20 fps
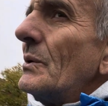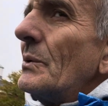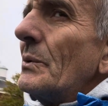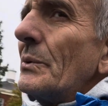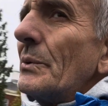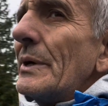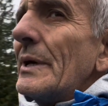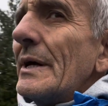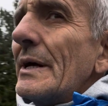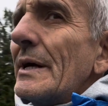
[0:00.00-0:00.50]

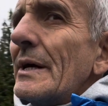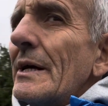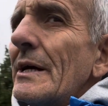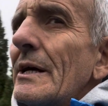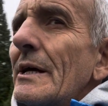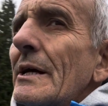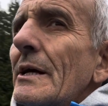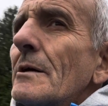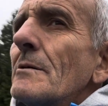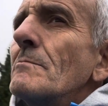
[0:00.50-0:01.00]

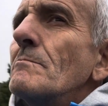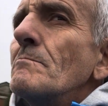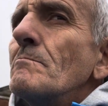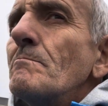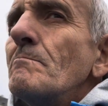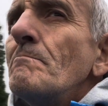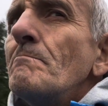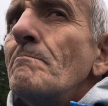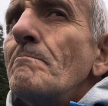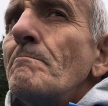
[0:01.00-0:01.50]
we,
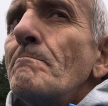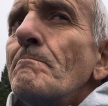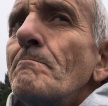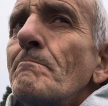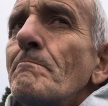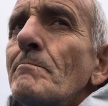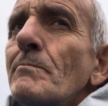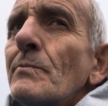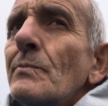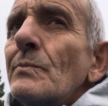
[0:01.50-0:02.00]

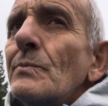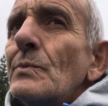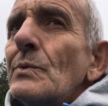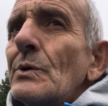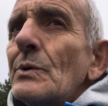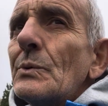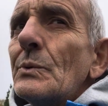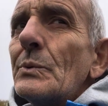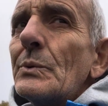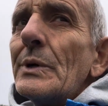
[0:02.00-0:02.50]

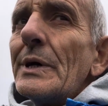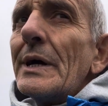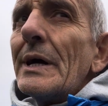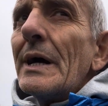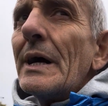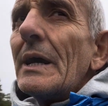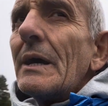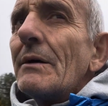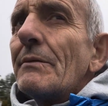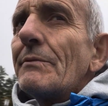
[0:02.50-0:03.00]
we
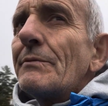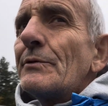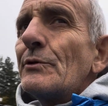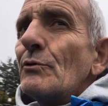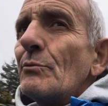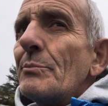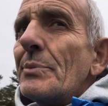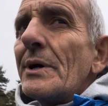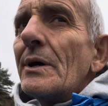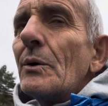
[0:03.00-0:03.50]
have to
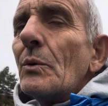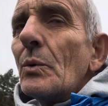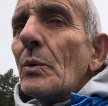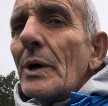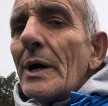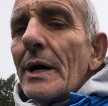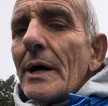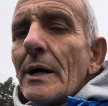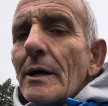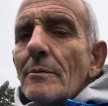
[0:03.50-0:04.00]
be
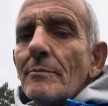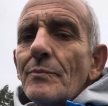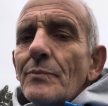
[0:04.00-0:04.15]
aware